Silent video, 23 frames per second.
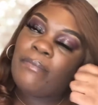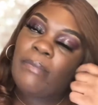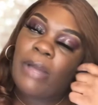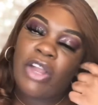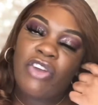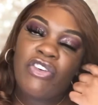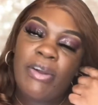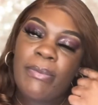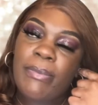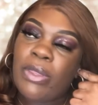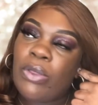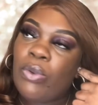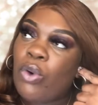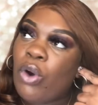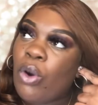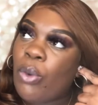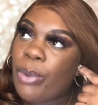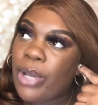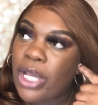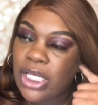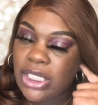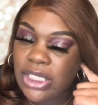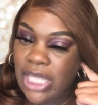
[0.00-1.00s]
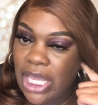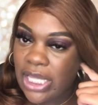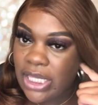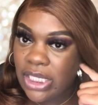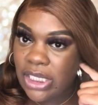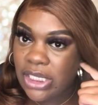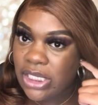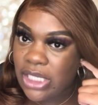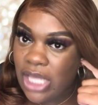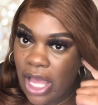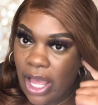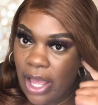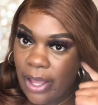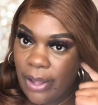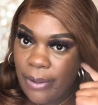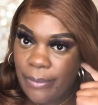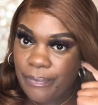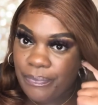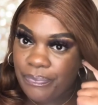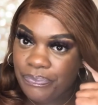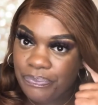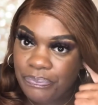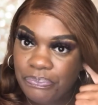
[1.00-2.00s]
My grandmother wore wigs at this
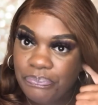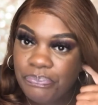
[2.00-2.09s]
time.